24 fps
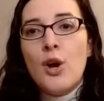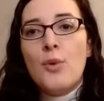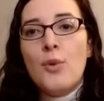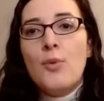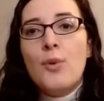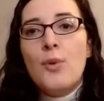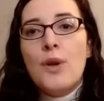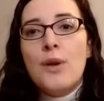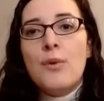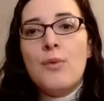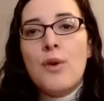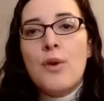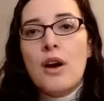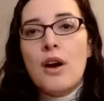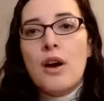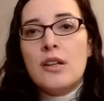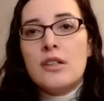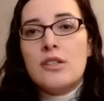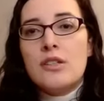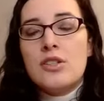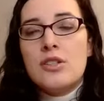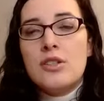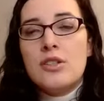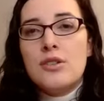we
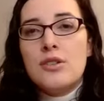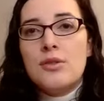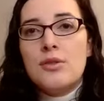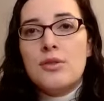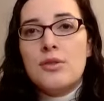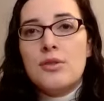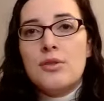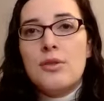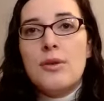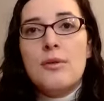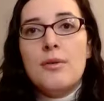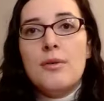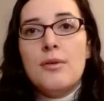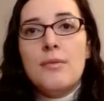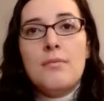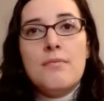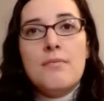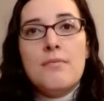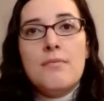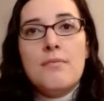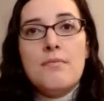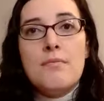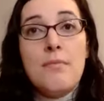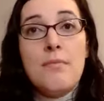want to
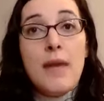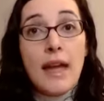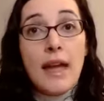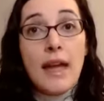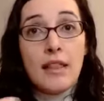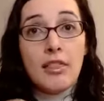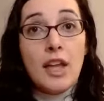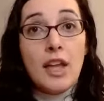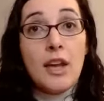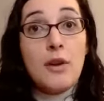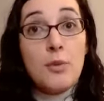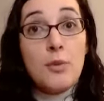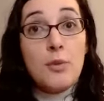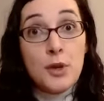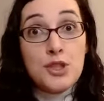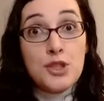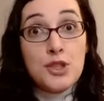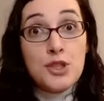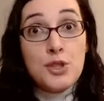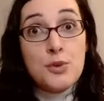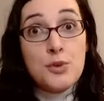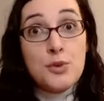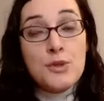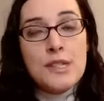like
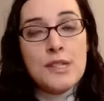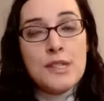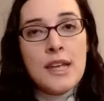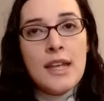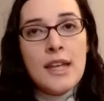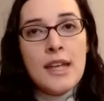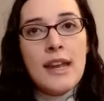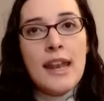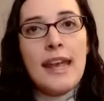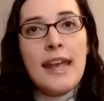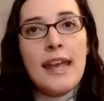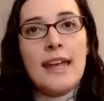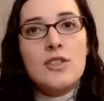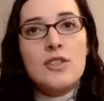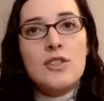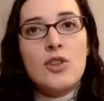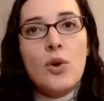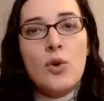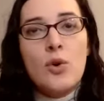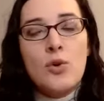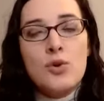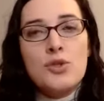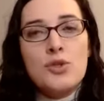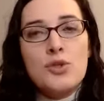reduce it and
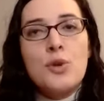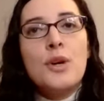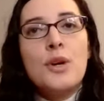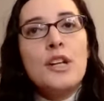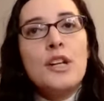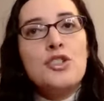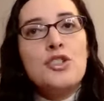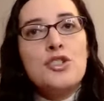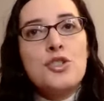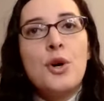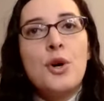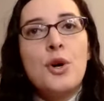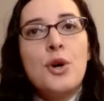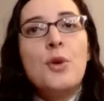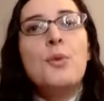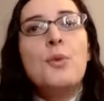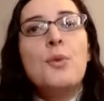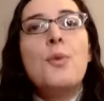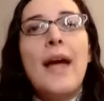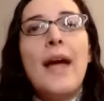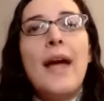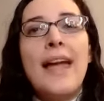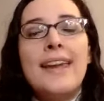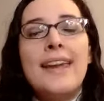also control
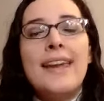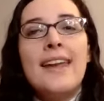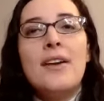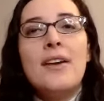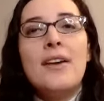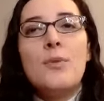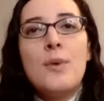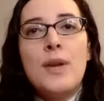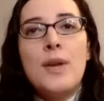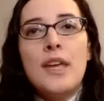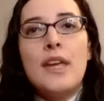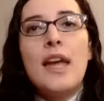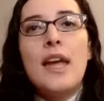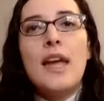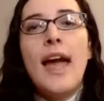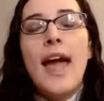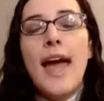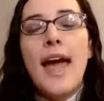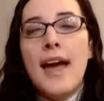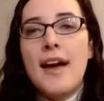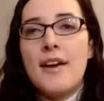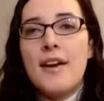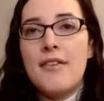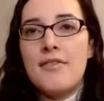when we
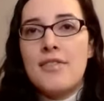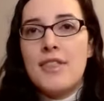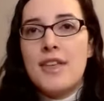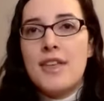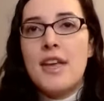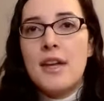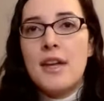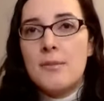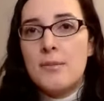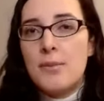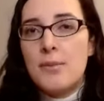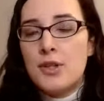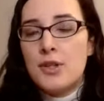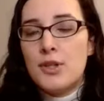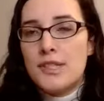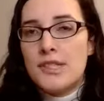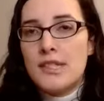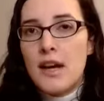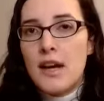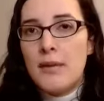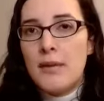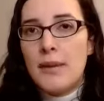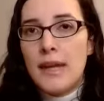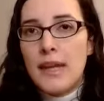have the inputs
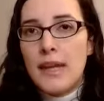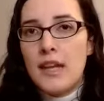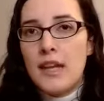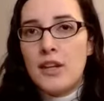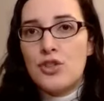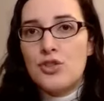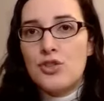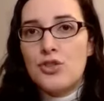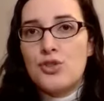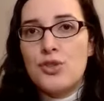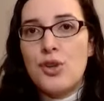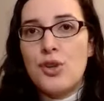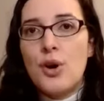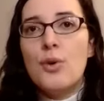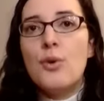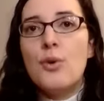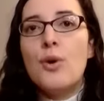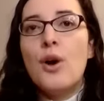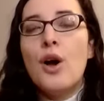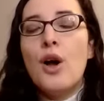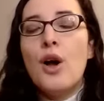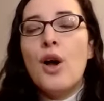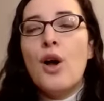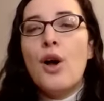coming in. So